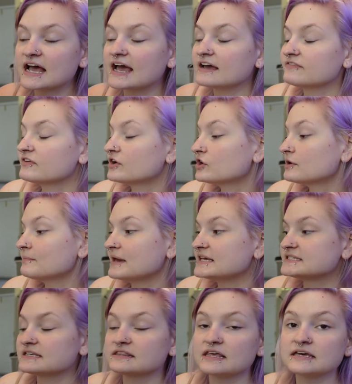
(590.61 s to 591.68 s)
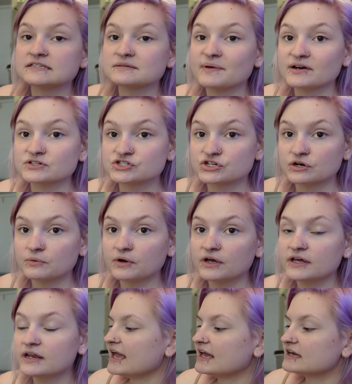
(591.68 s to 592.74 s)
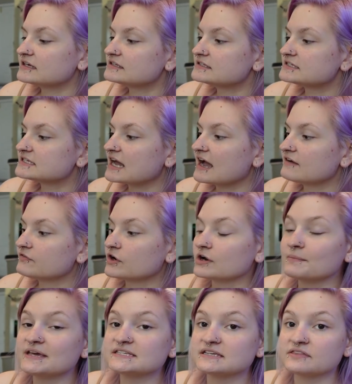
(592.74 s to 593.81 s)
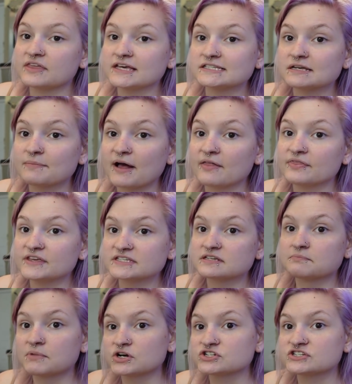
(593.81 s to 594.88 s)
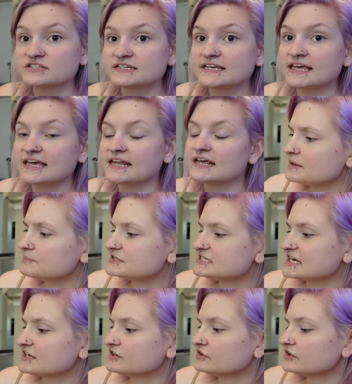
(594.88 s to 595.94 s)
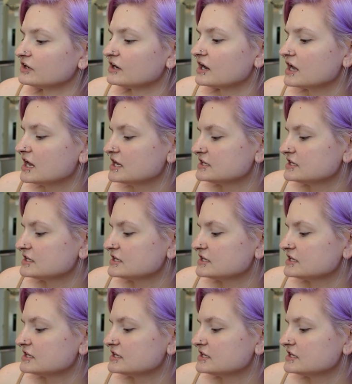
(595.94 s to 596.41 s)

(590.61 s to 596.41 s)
I've heard amazing things about Sherwood, and I've heard amazing things about this emergency kit in particular.